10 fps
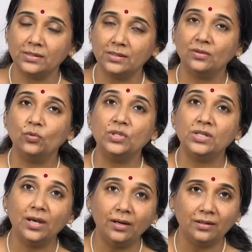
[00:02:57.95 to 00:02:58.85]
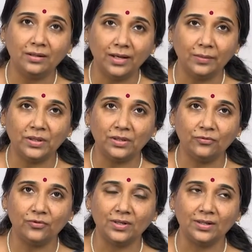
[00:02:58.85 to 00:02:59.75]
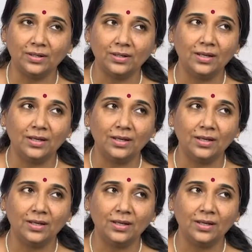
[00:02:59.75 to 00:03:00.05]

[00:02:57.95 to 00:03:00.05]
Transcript: The uchcharan can be different,